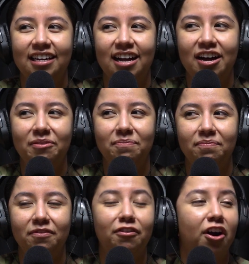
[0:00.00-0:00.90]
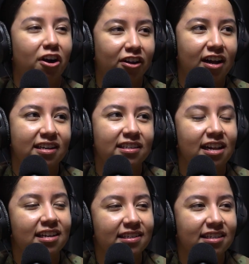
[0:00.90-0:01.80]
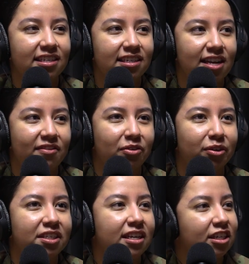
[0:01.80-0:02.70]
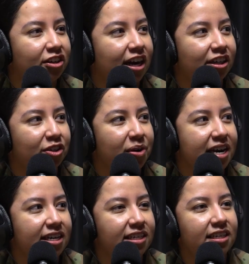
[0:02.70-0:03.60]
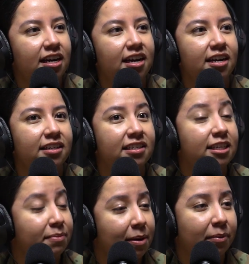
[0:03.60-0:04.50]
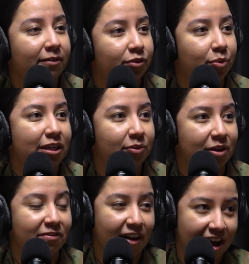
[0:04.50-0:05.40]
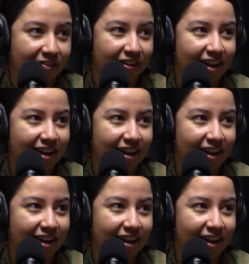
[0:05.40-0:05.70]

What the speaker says: for our class 67, we're set to graduate in September of 2025.